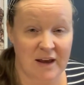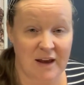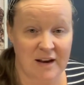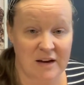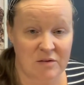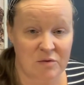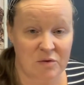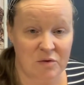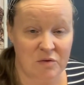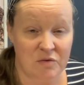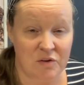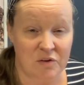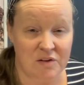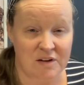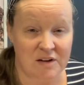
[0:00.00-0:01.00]
any raw
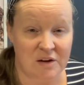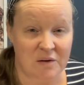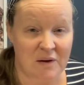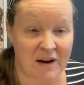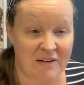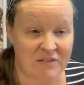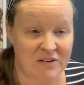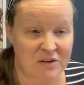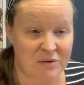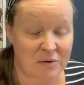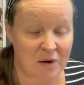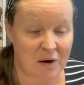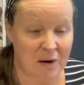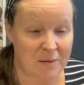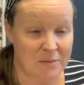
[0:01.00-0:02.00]
food that you have in
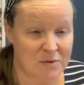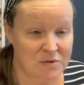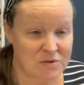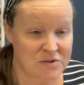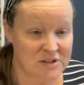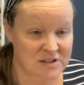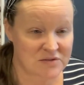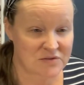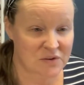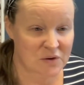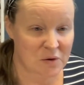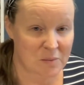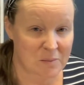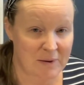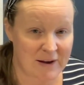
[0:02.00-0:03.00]
your home, not just for
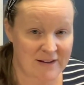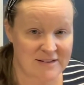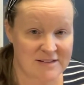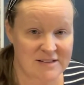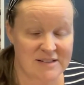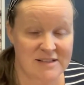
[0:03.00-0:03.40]
your pets,